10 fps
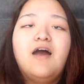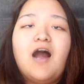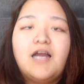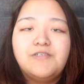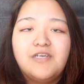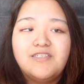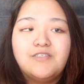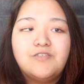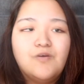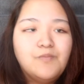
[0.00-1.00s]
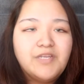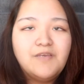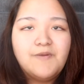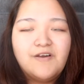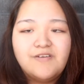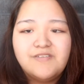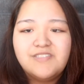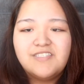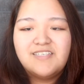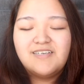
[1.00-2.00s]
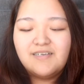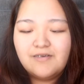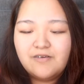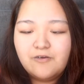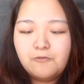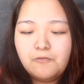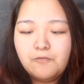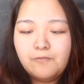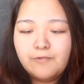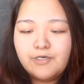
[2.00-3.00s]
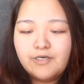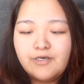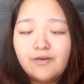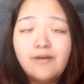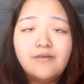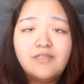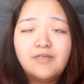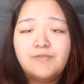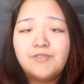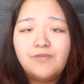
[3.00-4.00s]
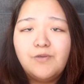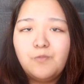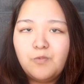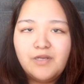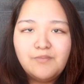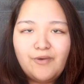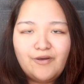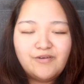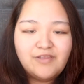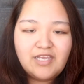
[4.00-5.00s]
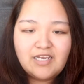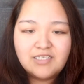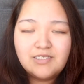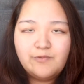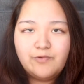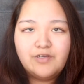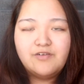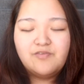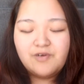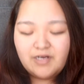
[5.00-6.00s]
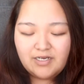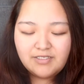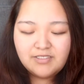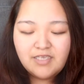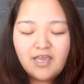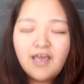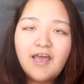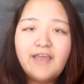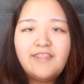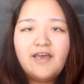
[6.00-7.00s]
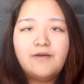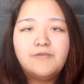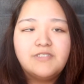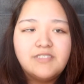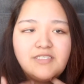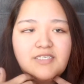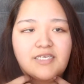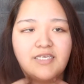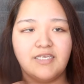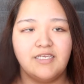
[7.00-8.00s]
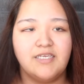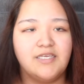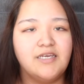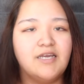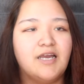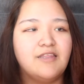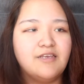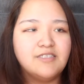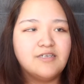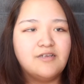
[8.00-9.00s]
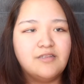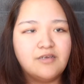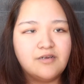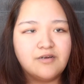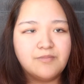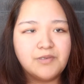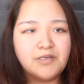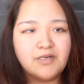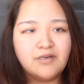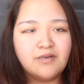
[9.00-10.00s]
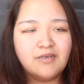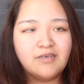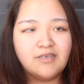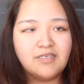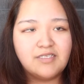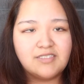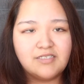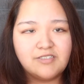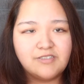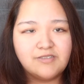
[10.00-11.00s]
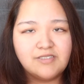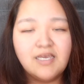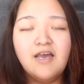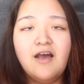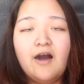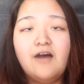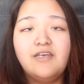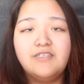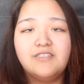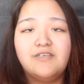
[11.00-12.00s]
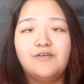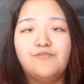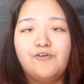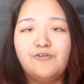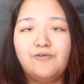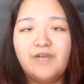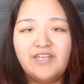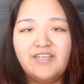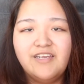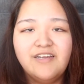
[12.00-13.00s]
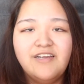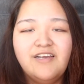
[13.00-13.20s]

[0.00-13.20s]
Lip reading: I tried so many bottles. There was only one bottle that actually worked for us, and that was I think it's called the Gerber Essentials. I'll insert a photo right here.